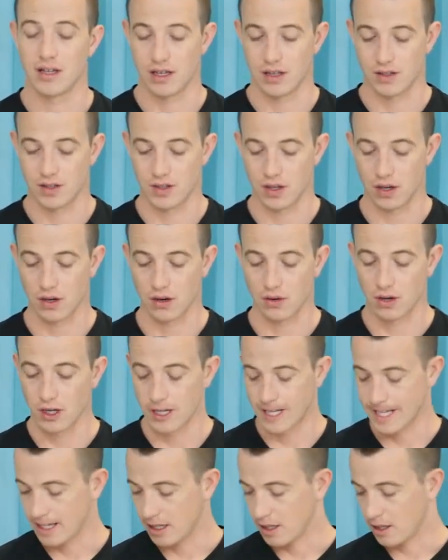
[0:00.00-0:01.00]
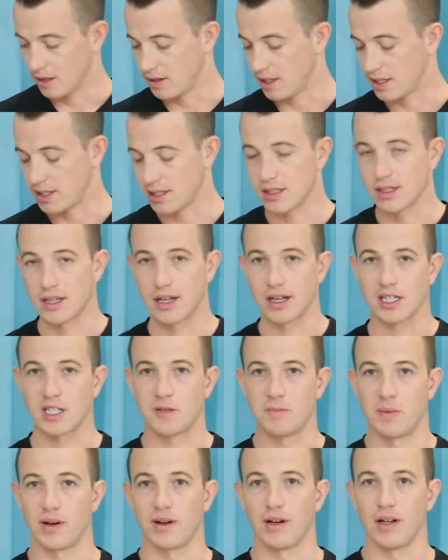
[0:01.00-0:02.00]
And so this is an
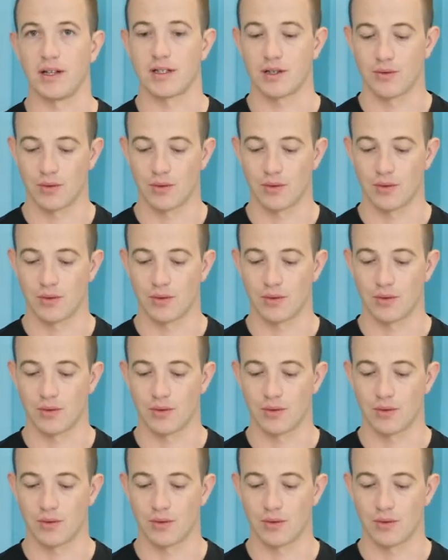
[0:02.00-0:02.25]
experience.